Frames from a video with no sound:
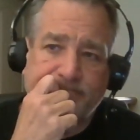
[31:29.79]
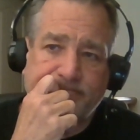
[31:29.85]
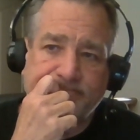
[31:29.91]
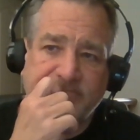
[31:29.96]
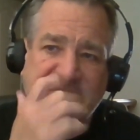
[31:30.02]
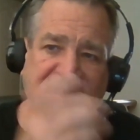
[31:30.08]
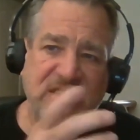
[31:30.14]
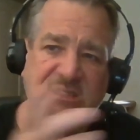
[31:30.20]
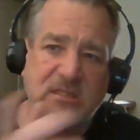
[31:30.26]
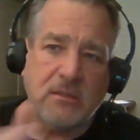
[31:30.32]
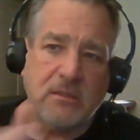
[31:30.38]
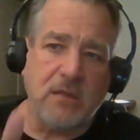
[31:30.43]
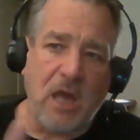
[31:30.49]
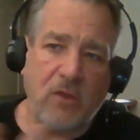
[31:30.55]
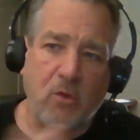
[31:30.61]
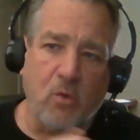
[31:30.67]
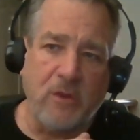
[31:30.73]
this is
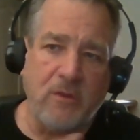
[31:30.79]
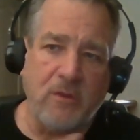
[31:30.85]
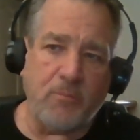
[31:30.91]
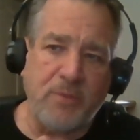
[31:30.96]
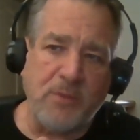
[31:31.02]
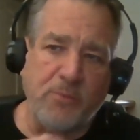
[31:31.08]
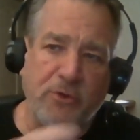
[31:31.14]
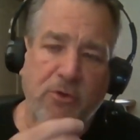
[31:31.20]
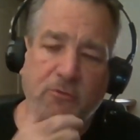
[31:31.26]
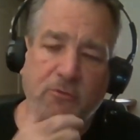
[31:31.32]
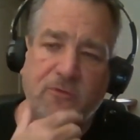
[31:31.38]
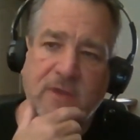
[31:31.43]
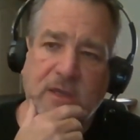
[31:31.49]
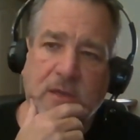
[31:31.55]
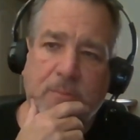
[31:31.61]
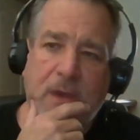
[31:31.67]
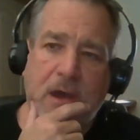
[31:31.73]
another one that people don't
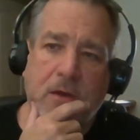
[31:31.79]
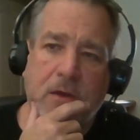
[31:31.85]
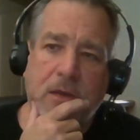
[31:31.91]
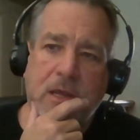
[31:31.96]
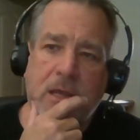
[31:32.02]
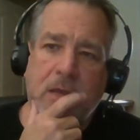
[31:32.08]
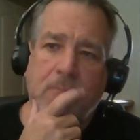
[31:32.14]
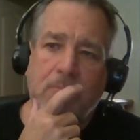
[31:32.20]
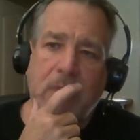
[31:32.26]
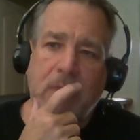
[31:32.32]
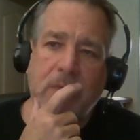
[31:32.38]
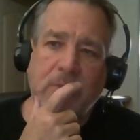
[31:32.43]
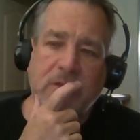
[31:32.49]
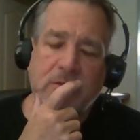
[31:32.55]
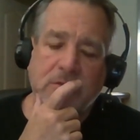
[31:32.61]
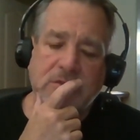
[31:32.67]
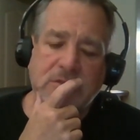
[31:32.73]
think about. Maybe
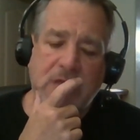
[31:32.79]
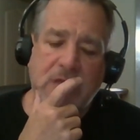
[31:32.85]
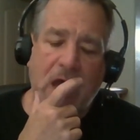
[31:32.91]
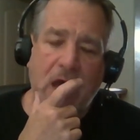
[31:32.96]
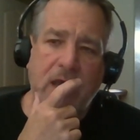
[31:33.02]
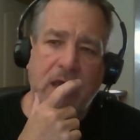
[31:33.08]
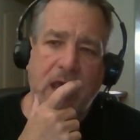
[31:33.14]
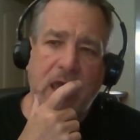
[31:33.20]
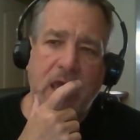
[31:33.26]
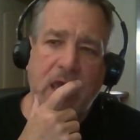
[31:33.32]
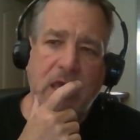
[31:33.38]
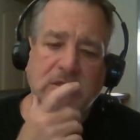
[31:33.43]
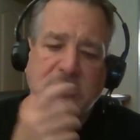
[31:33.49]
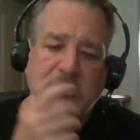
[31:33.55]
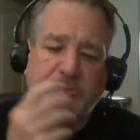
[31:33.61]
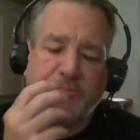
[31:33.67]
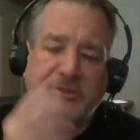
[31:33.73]
there's not a
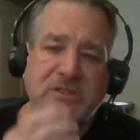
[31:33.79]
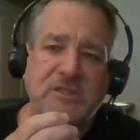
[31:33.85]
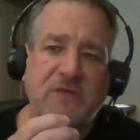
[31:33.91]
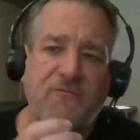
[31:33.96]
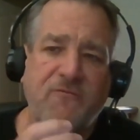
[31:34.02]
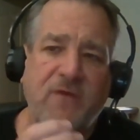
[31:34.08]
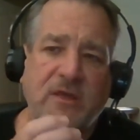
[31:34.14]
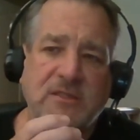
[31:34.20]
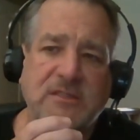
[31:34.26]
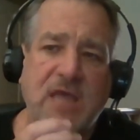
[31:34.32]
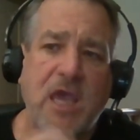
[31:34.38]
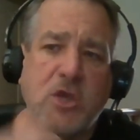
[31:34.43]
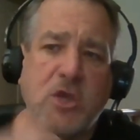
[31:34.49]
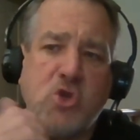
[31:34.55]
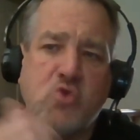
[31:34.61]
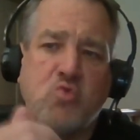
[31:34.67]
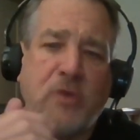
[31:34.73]
specific, say
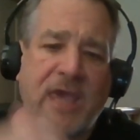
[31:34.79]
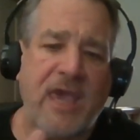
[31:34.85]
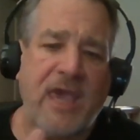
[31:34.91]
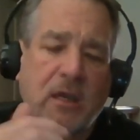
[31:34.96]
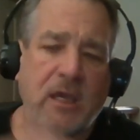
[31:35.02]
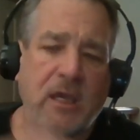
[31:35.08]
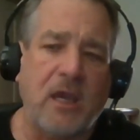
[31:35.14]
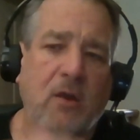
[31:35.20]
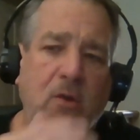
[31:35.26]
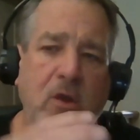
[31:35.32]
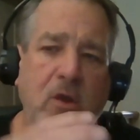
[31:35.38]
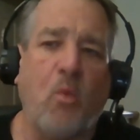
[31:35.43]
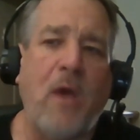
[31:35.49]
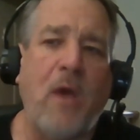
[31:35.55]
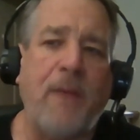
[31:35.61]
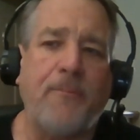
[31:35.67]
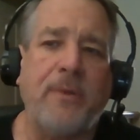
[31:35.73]
you can't carry a
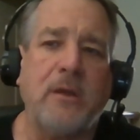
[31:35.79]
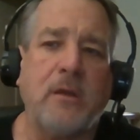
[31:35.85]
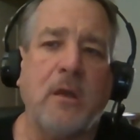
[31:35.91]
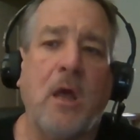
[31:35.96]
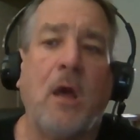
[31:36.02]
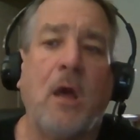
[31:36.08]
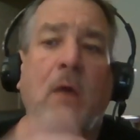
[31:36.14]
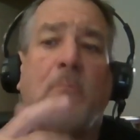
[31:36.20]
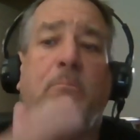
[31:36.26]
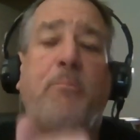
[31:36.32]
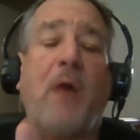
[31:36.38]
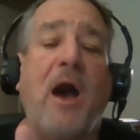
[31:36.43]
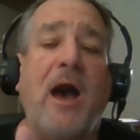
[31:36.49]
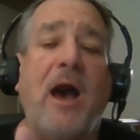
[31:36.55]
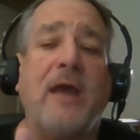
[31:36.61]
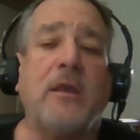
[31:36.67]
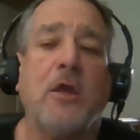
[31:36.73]
weapon,
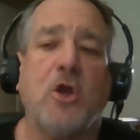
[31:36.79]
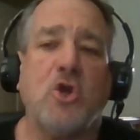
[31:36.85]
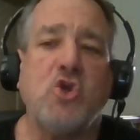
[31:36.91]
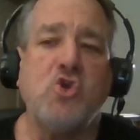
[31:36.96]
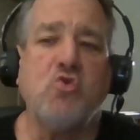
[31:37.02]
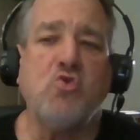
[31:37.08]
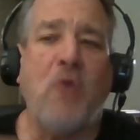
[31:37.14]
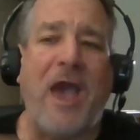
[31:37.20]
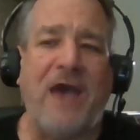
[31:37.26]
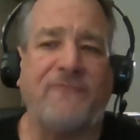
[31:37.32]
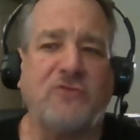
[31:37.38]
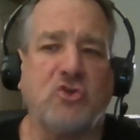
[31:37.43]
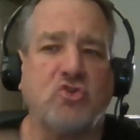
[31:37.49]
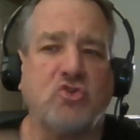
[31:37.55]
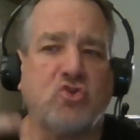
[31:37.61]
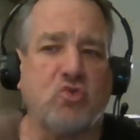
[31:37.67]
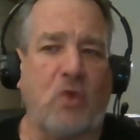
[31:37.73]
but you have
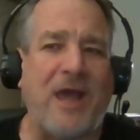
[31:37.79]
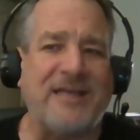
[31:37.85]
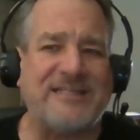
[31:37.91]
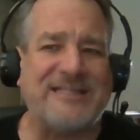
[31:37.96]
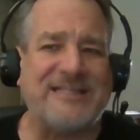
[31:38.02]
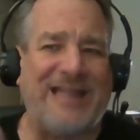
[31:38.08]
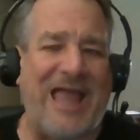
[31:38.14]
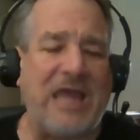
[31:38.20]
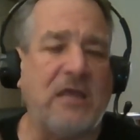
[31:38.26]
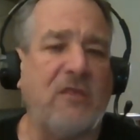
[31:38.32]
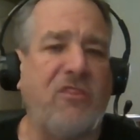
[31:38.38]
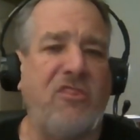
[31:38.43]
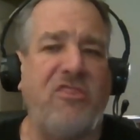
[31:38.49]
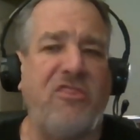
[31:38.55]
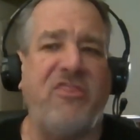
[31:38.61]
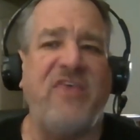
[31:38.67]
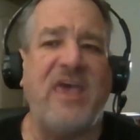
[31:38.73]
to dress like
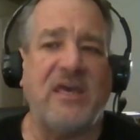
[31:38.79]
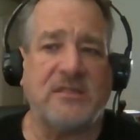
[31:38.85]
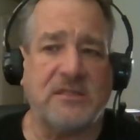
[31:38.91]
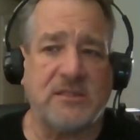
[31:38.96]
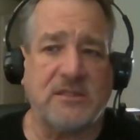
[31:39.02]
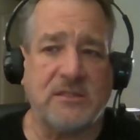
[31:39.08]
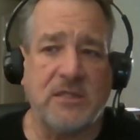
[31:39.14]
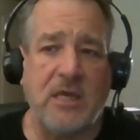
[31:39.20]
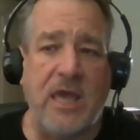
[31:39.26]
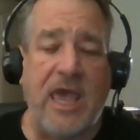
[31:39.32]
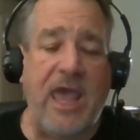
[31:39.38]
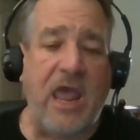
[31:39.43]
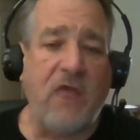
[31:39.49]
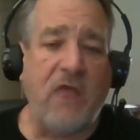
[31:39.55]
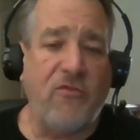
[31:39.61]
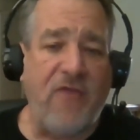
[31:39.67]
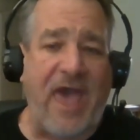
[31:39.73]
this.
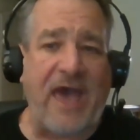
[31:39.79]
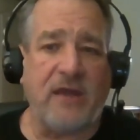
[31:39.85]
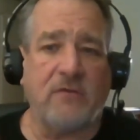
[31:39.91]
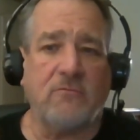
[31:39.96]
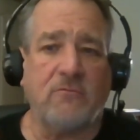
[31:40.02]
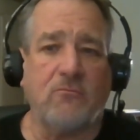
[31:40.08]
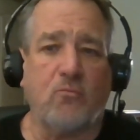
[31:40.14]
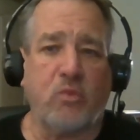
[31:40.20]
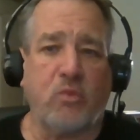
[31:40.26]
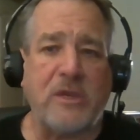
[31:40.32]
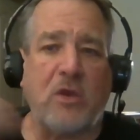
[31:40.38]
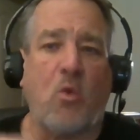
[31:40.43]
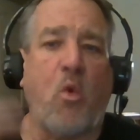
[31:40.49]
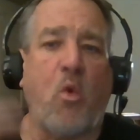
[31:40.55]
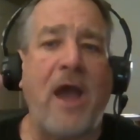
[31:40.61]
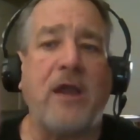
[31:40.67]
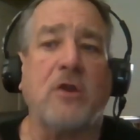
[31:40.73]
And that
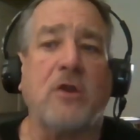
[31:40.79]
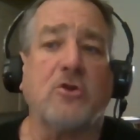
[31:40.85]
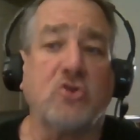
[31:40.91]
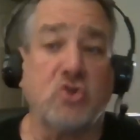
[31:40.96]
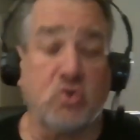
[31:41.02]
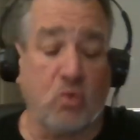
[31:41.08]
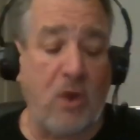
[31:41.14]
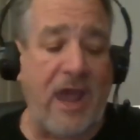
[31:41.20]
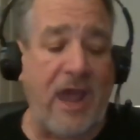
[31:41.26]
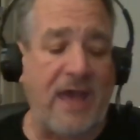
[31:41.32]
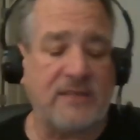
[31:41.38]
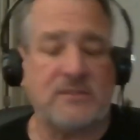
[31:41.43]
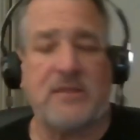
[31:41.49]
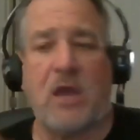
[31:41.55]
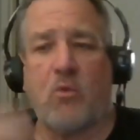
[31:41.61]
required dress, that